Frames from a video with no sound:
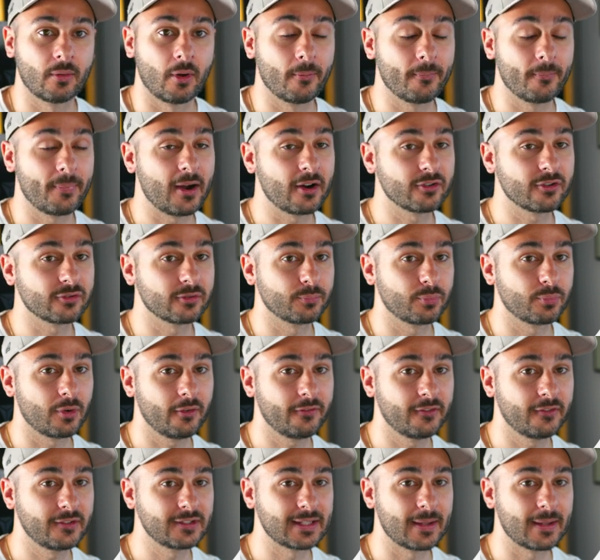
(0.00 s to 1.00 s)
on partial
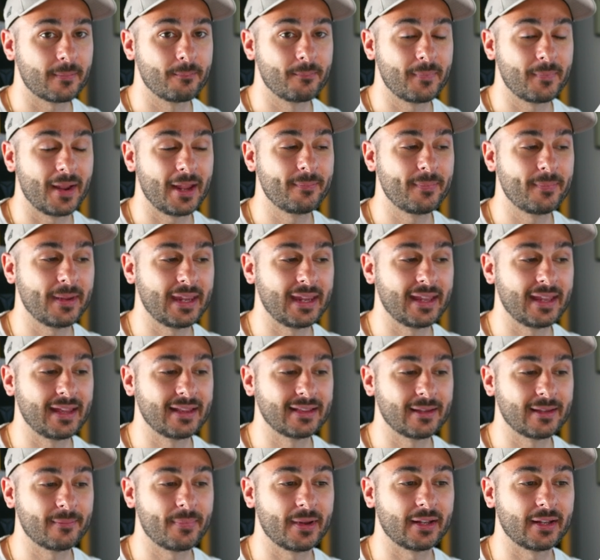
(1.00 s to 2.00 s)
profits may be
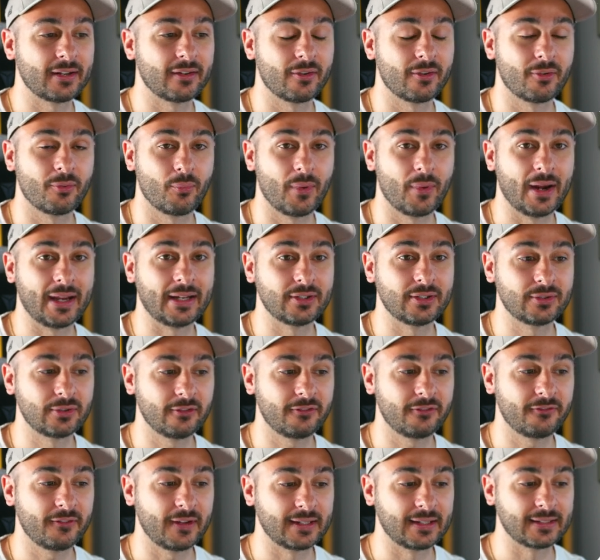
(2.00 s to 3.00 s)
the better way to
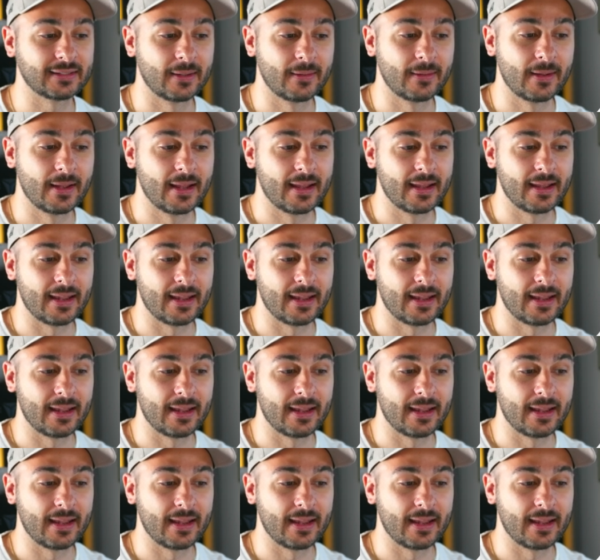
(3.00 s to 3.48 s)
do things.